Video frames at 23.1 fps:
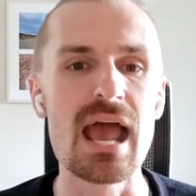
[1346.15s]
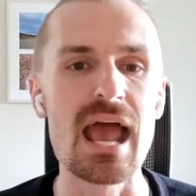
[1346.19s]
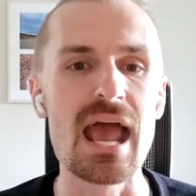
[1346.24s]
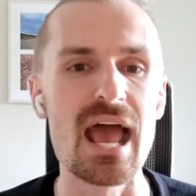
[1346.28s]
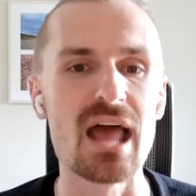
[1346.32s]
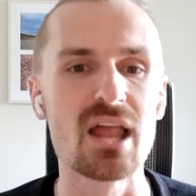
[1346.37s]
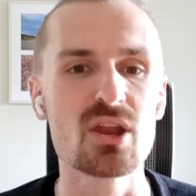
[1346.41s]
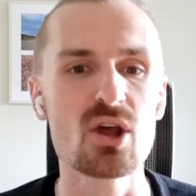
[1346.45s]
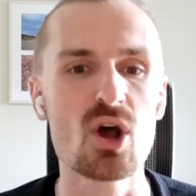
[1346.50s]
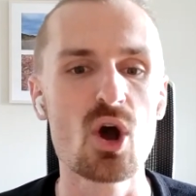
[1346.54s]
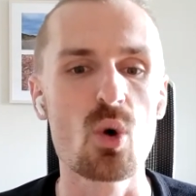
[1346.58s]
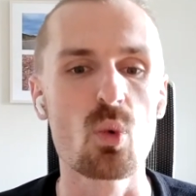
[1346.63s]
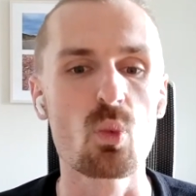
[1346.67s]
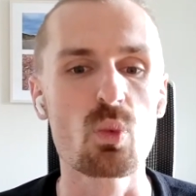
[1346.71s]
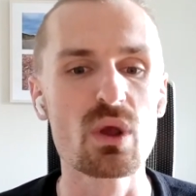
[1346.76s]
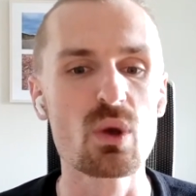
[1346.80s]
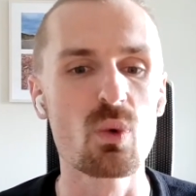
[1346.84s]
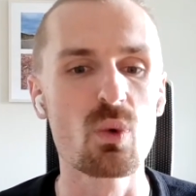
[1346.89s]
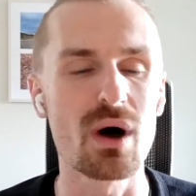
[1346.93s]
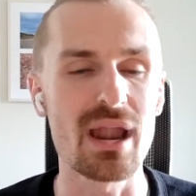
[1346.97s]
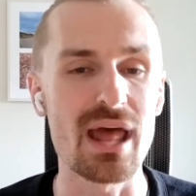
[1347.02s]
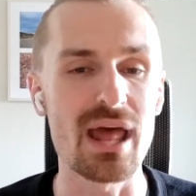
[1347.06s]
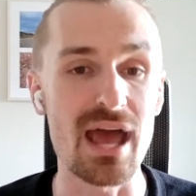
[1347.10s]
And
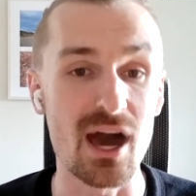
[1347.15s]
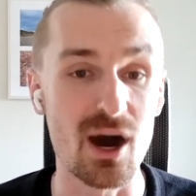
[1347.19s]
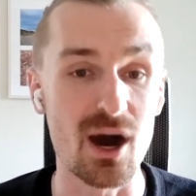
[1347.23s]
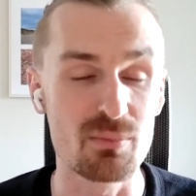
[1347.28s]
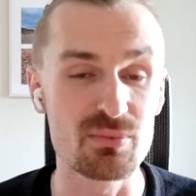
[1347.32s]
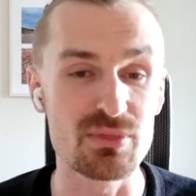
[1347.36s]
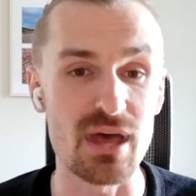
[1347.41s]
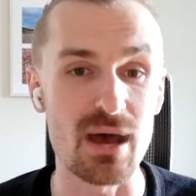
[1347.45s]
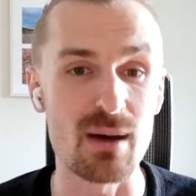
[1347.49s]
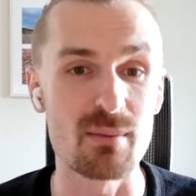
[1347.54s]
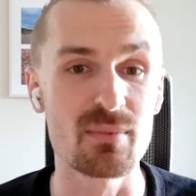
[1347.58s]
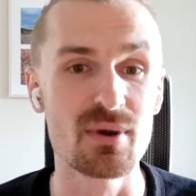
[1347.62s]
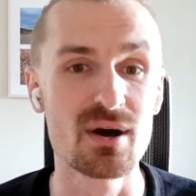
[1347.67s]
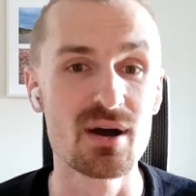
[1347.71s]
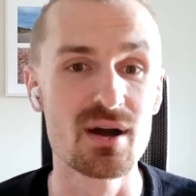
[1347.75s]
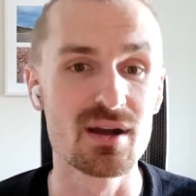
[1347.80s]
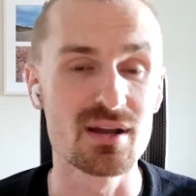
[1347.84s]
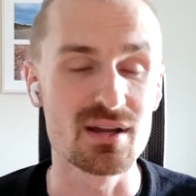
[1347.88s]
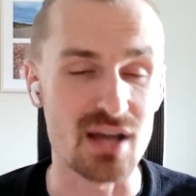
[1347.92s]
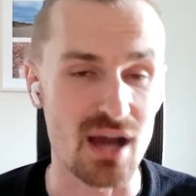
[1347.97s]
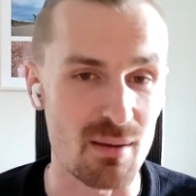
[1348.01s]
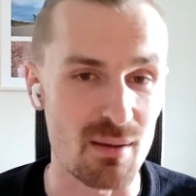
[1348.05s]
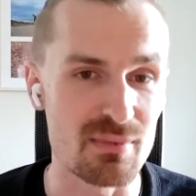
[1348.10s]
we want to help them
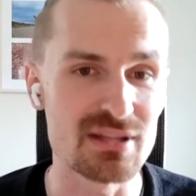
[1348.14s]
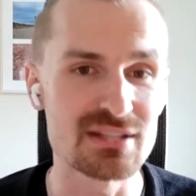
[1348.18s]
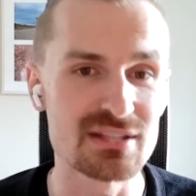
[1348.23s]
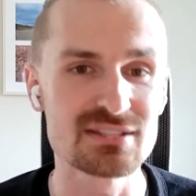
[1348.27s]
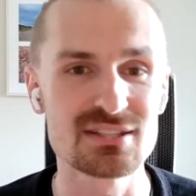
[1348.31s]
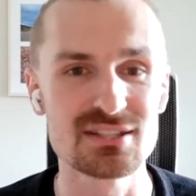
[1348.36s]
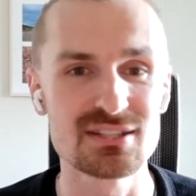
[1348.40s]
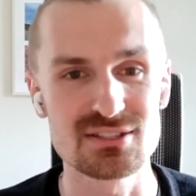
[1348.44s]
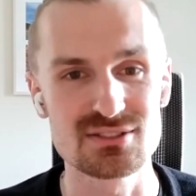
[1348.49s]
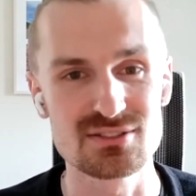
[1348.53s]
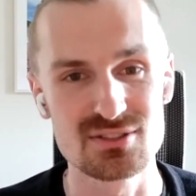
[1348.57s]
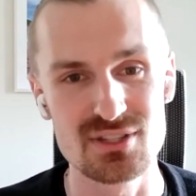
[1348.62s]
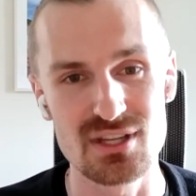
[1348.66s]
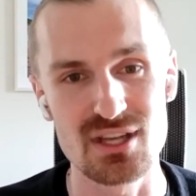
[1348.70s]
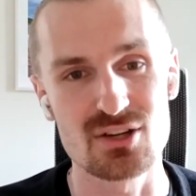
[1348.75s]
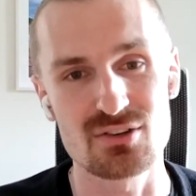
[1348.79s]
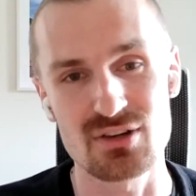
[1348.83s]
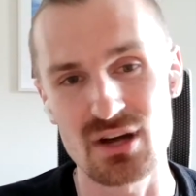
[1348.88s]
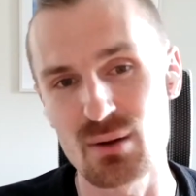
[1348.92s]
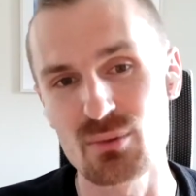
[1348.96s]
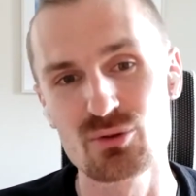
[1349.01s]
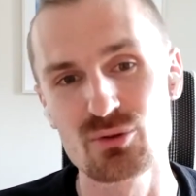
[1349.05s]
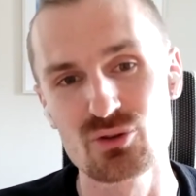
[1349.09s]
come into this
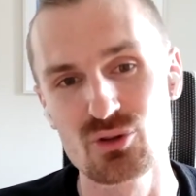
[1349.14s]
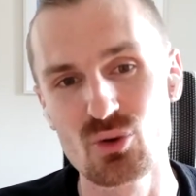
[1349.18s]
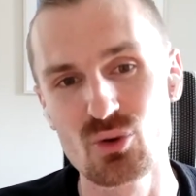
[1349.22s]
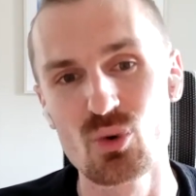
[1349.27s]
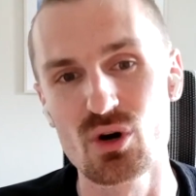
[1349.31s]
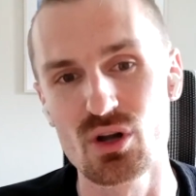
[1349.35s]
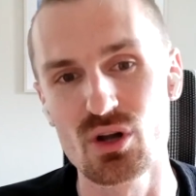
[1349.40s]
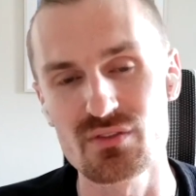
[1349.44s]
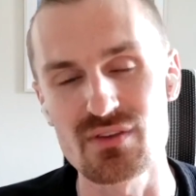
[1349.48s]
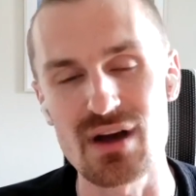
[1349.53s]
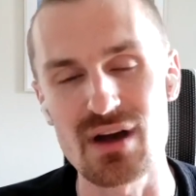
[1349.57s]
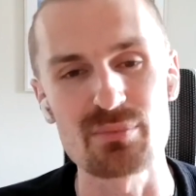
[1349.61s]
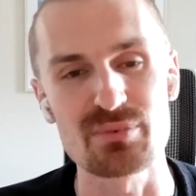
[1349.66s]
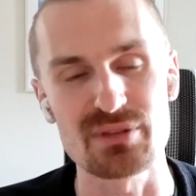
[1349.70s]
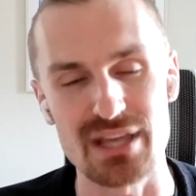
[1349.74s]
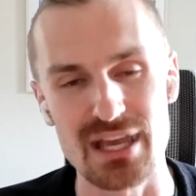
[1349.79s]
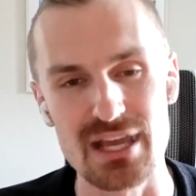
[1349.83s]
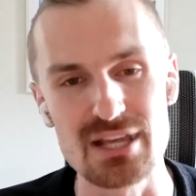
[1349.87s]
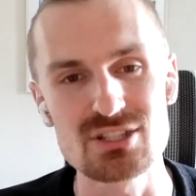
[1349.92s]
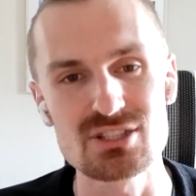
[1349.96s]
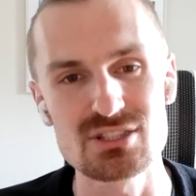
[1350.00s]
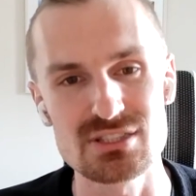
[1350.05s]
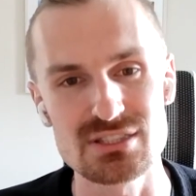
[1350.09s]
incredible new world of
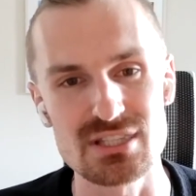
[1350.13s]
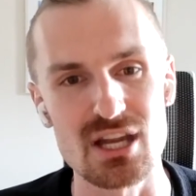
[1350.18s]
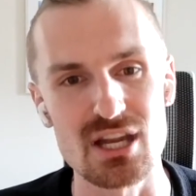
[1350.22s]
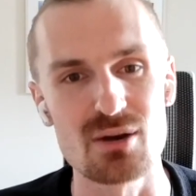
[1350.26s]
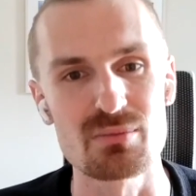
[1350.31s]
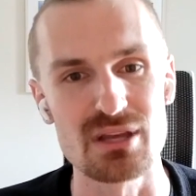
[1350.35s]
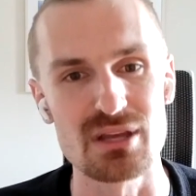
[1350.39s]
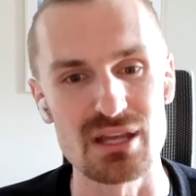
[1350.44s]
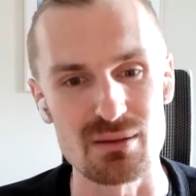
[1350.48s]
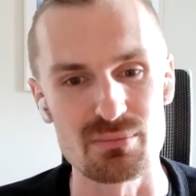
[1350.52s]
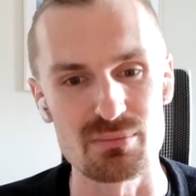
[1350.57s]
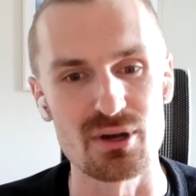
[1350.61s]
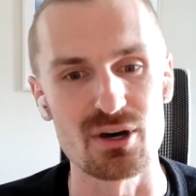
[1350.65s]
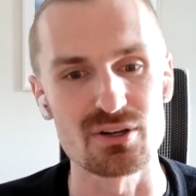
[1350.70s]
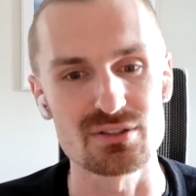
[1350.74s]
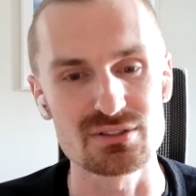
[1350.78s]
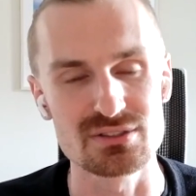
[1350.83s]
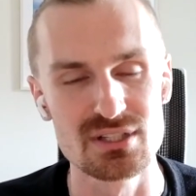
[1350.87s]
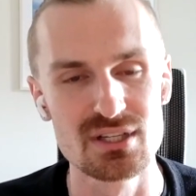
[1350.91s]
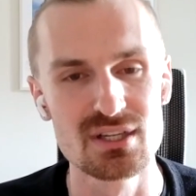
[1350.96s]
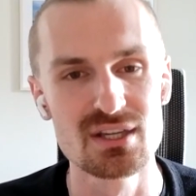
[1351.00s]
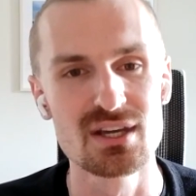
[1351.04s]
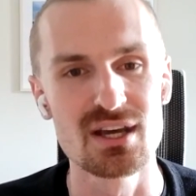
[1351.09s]
applications that are being
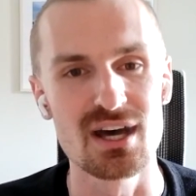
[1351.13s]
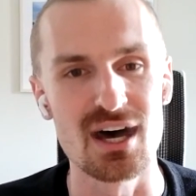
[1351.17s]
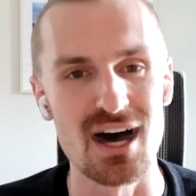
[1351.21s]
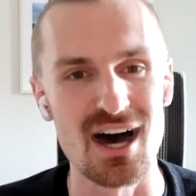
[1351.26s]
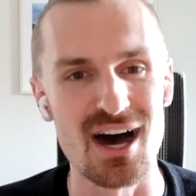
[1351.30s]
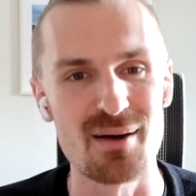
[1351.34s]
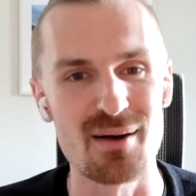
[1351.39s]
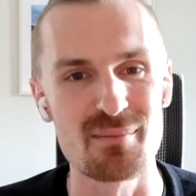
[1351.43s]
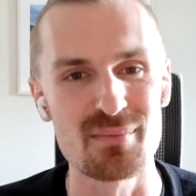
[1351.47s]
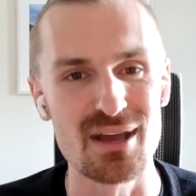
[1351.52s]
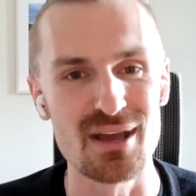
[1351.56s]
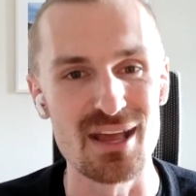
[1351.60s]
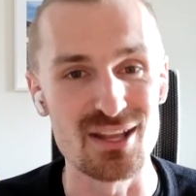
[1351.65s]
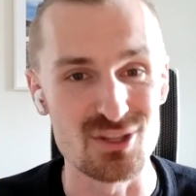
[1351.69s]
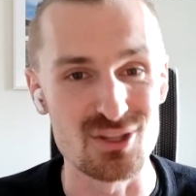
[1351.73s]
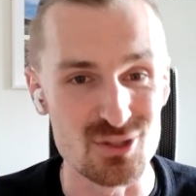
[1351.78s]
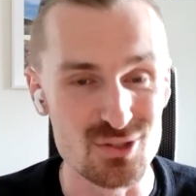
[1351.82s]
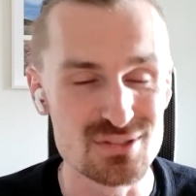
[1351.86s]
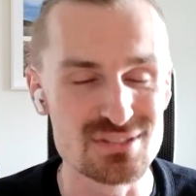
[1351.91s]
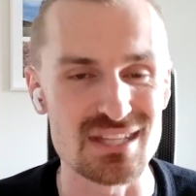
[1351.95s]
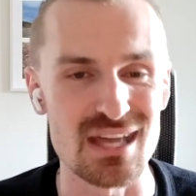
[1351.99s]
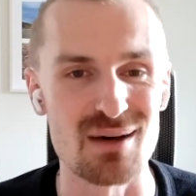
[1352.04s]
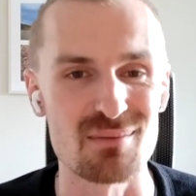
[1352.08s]
built um, and
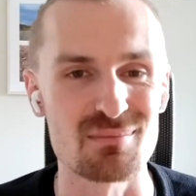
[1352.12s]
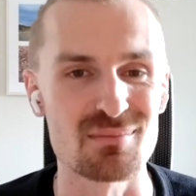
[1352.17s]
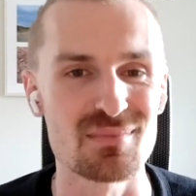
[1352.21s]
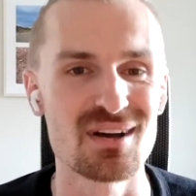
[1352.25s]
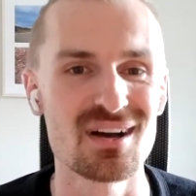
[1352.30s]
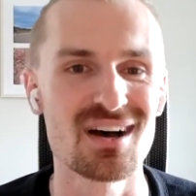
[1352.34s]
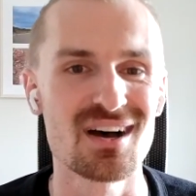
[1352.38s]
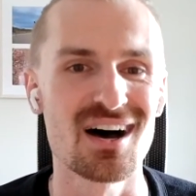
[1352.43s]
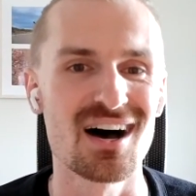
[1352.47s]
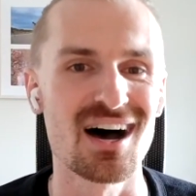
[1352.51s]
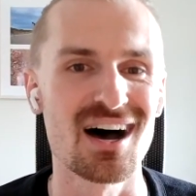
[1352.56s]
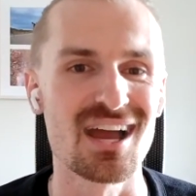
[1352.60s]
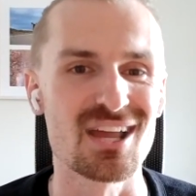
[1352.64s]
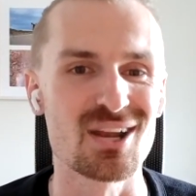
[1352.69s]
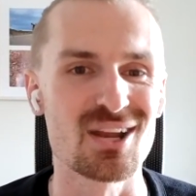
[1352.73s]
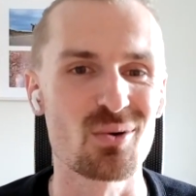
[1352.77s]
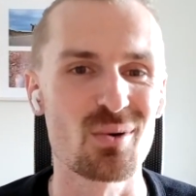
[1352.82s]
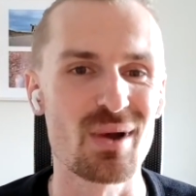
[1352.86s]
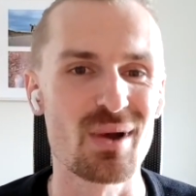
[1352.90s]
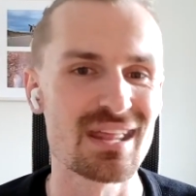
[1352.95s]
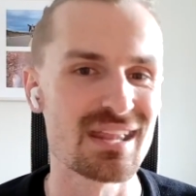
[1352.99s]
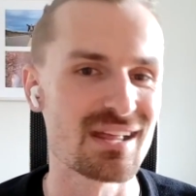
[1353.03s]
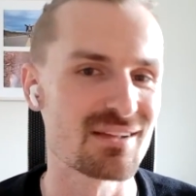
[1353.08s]
use them uh, in
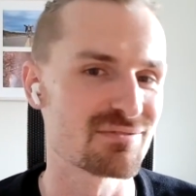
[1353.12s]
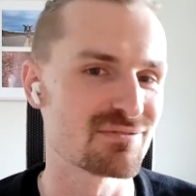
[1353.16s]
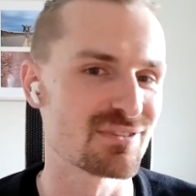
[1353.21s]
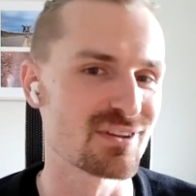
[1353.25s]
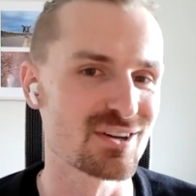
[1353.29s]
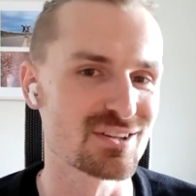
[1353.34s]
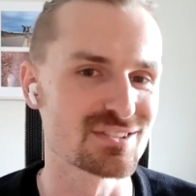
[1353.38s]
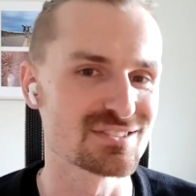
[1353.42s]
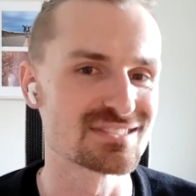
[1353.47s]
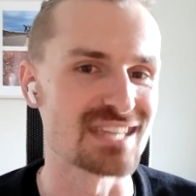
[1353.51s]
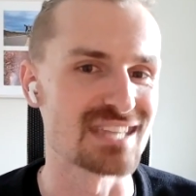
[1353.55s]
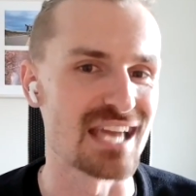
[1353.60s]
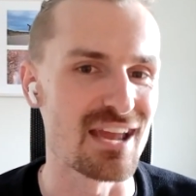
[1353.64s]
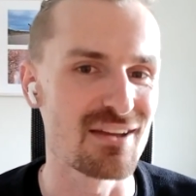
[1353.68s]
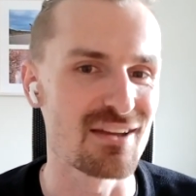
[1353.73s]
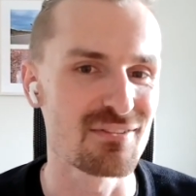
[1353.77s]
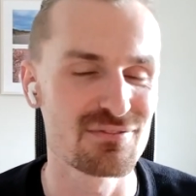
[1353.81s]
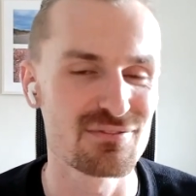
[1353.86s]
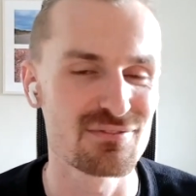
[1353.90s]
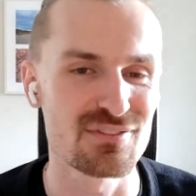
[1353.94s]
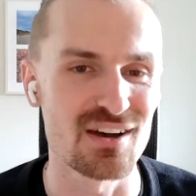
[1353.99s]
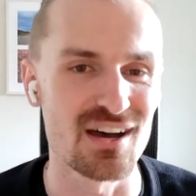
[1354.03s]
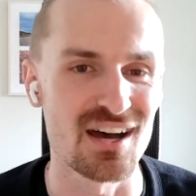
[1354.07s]
a way that feels
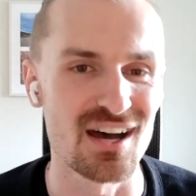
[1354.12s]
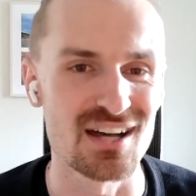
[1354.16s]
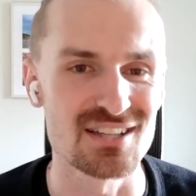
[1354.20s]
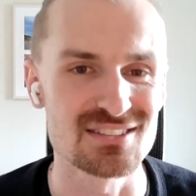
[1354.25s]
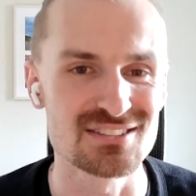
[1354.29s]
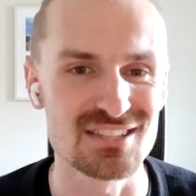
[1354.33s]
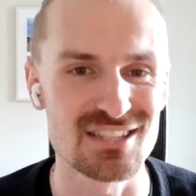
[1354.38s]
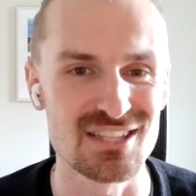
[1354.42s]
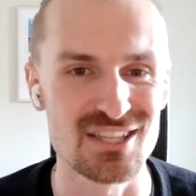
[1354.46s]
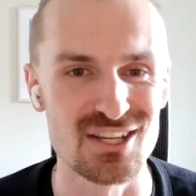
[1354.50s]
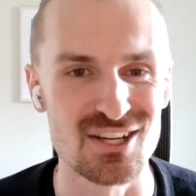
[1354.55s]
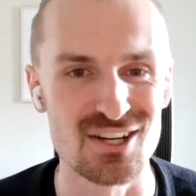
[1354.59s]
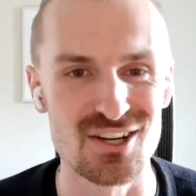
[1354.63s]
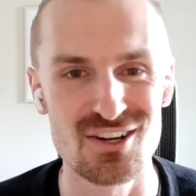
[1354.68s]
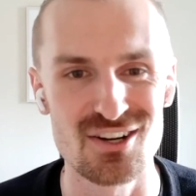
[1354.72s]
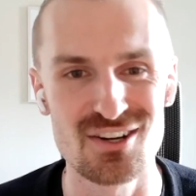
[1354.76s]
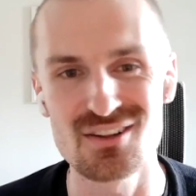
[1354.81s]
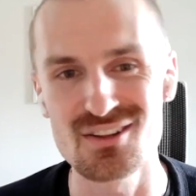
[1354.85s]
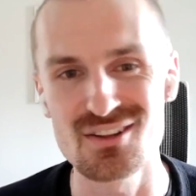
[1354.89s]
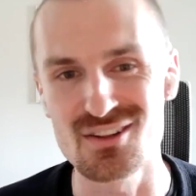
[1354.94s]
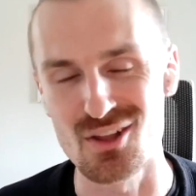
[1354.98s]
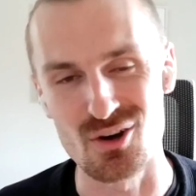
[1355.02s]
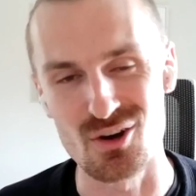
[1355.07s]
safe, uh,
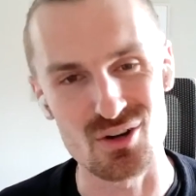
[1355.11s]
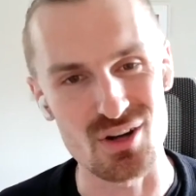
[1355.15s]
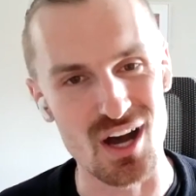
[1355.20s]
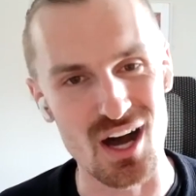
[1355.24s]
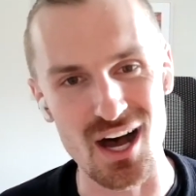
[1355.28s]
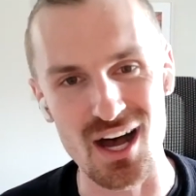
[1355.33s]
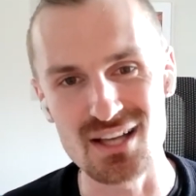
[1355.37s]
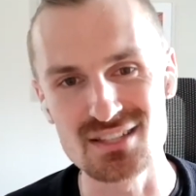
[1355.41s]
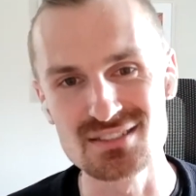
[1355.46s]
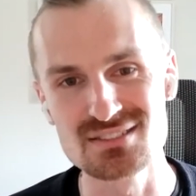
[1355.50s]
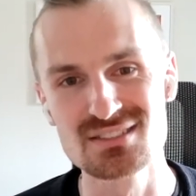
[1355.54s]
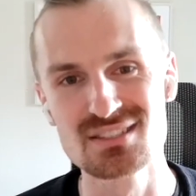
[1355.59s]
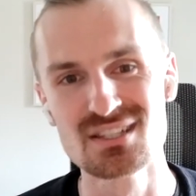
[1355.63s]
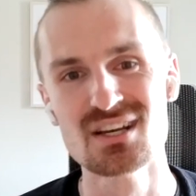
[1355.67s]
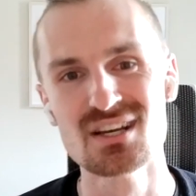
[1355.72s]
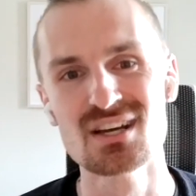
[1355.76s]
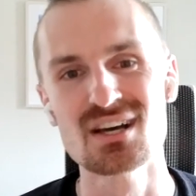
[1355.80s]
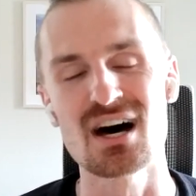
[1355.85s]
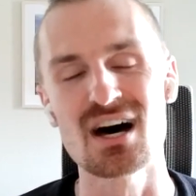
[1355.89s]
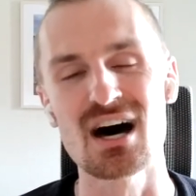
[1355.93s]
secure, low cost,